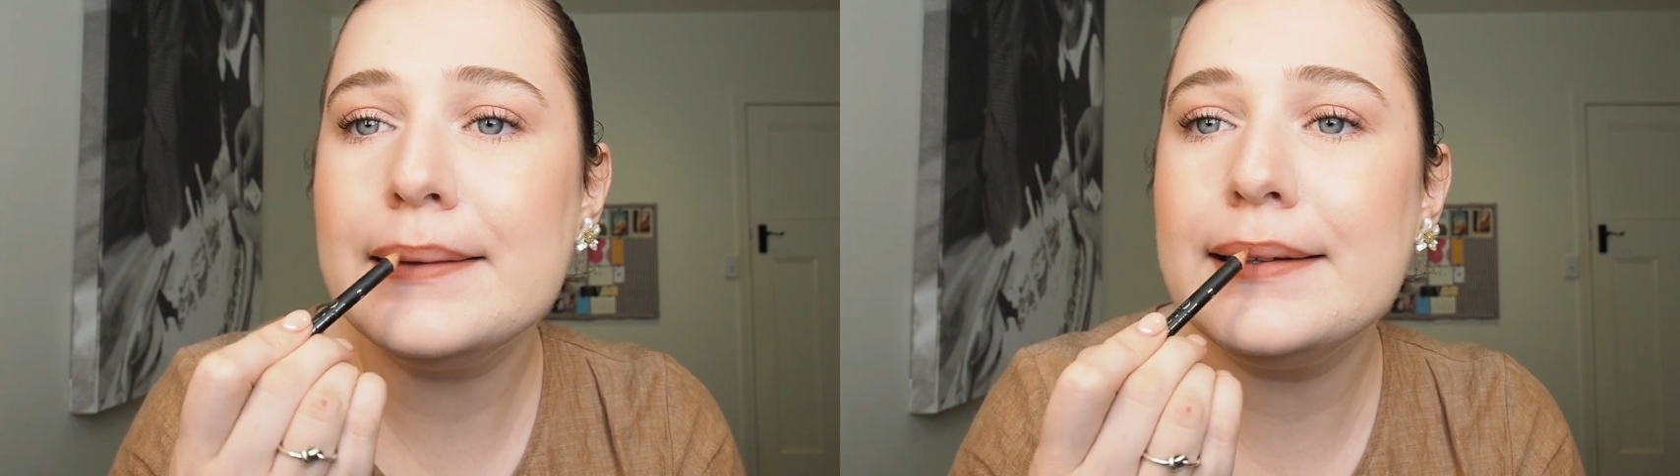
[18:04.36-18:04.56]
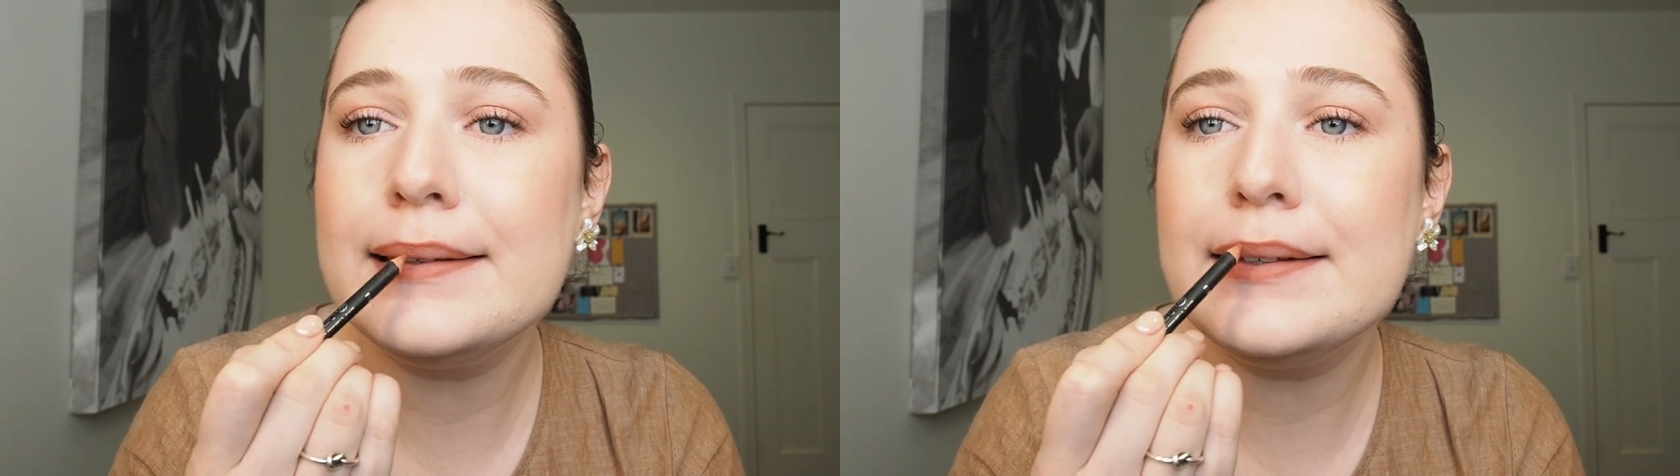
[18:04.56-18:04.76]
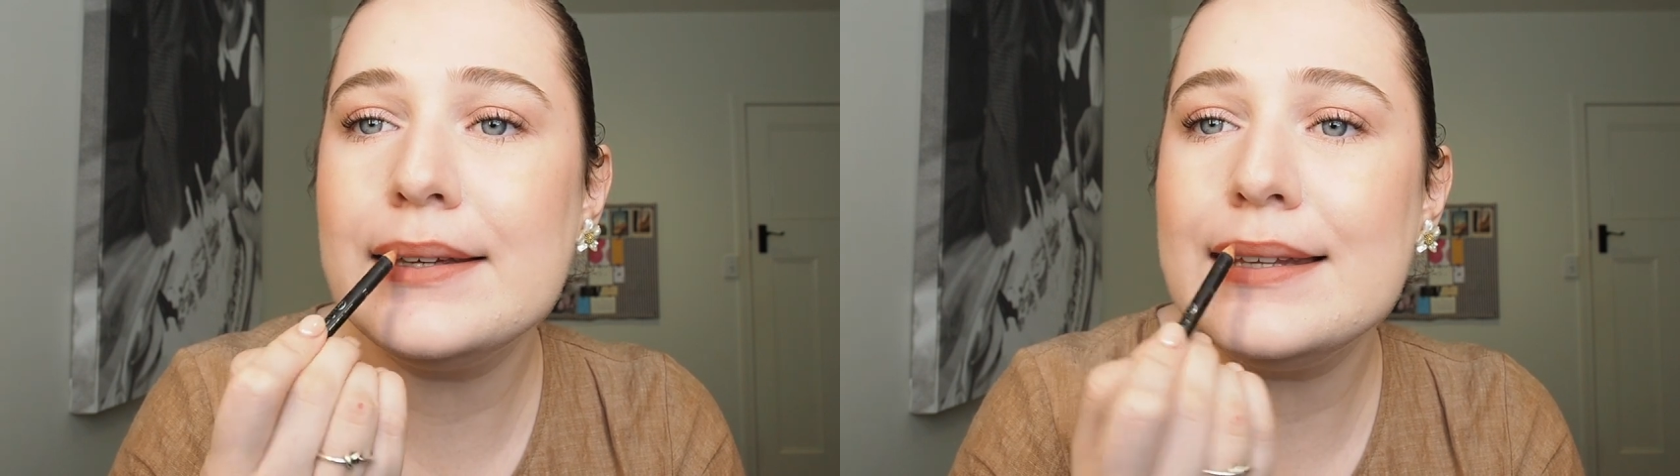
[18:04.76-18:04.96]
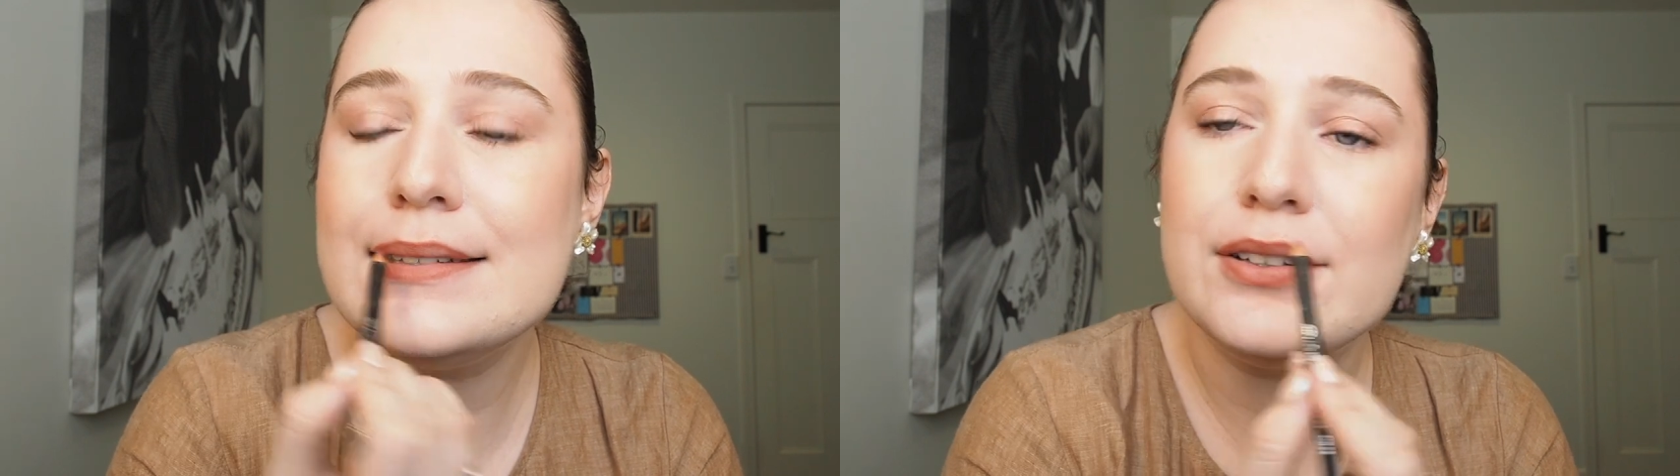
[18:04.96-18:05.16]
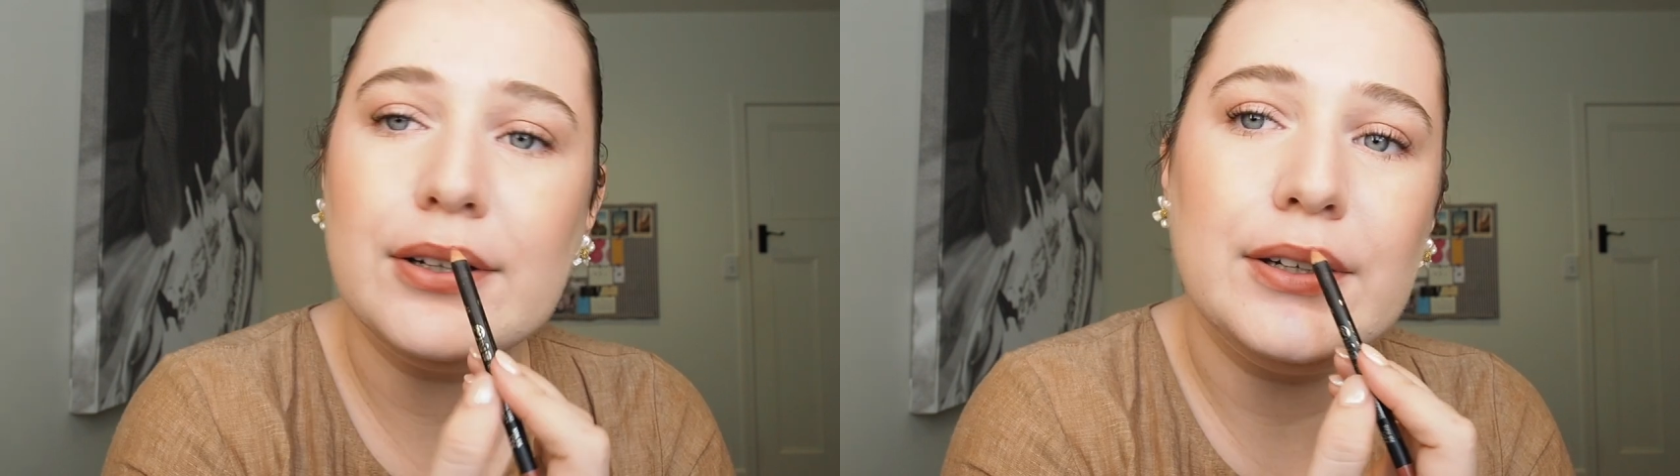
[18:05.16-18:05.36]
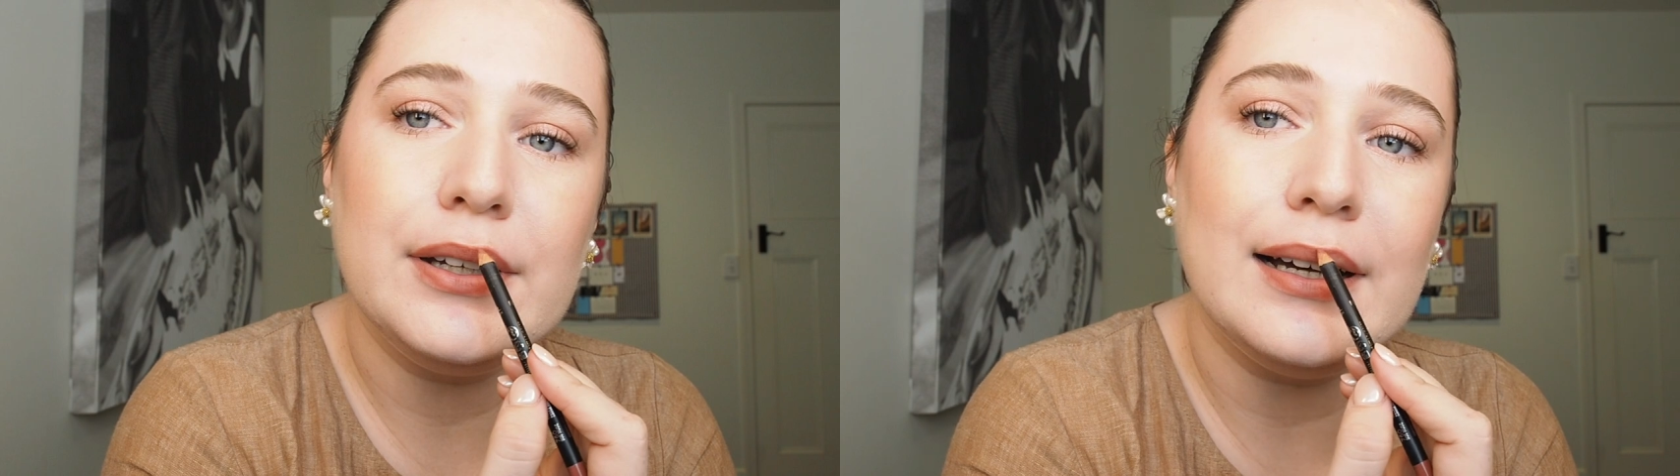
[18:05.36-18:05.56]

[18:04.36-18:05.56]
just so there's no